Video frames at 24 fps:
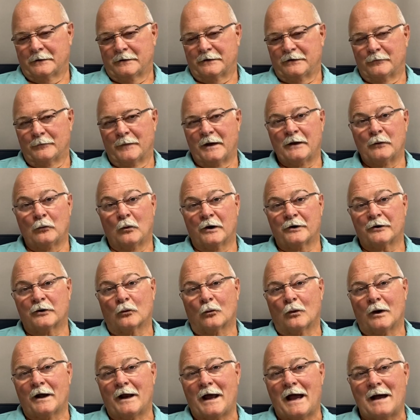You may wonder
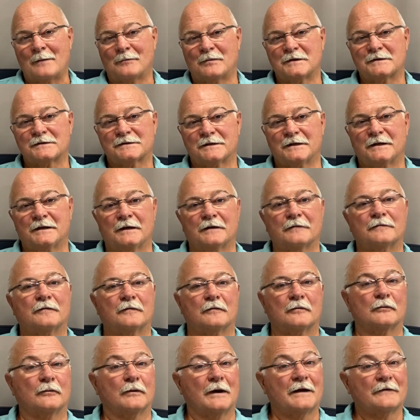what happens if
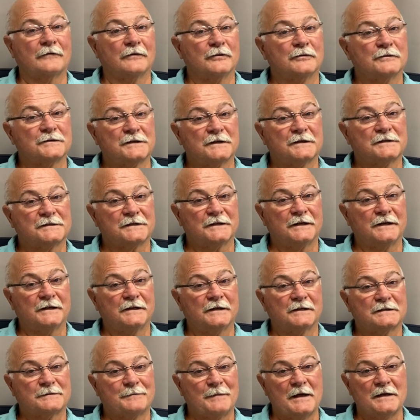revenues exceed
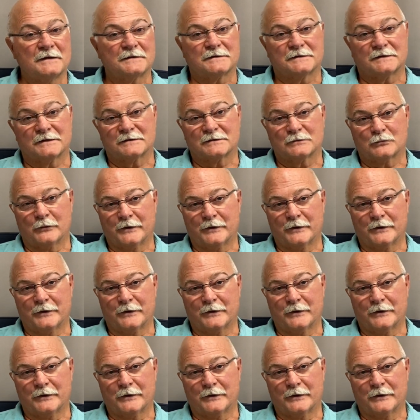expenses.